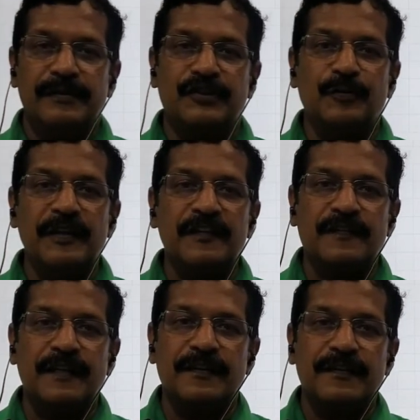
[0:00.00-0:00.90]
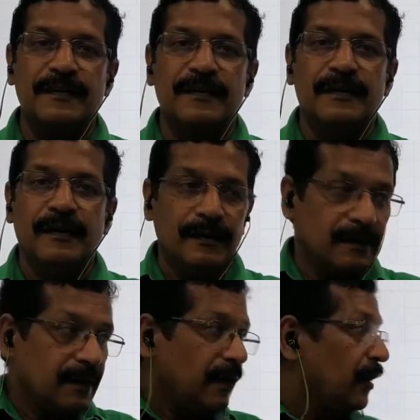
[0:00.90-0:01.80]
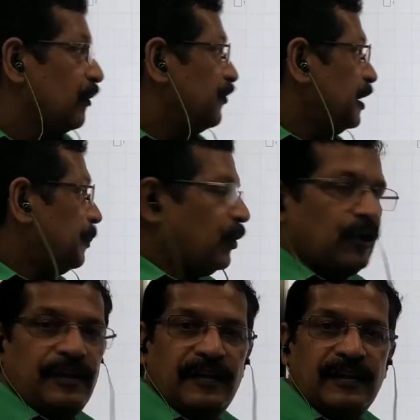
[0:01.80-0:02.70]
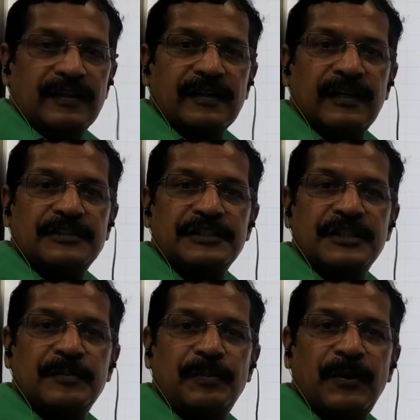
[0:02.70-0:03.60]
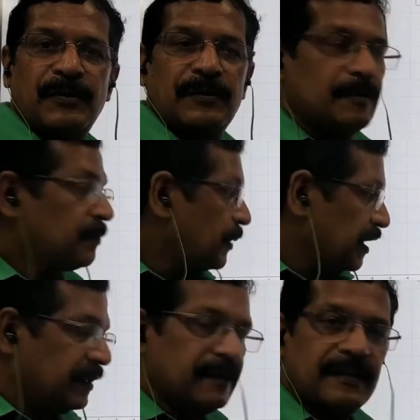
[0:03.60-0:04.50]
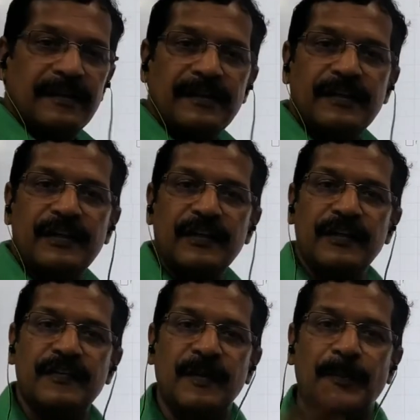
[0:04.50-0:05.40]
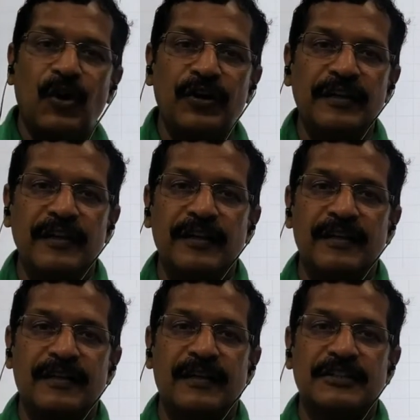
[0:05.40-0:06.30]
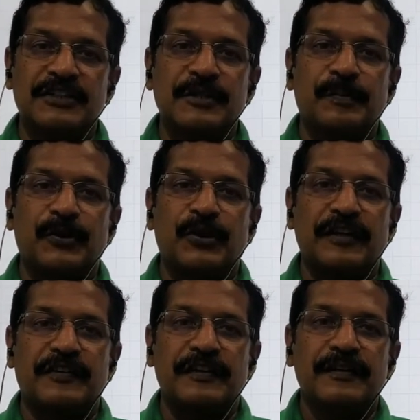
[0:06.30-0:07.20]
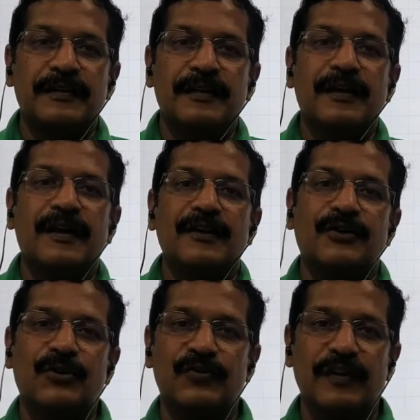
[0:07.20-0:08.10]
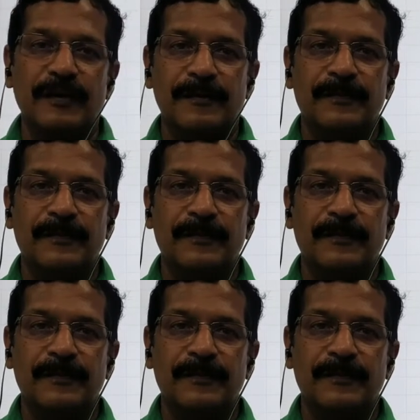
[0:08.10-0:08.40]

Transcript: It means that every point in the Cartesian plane is a point in the Cartesian product R cross R.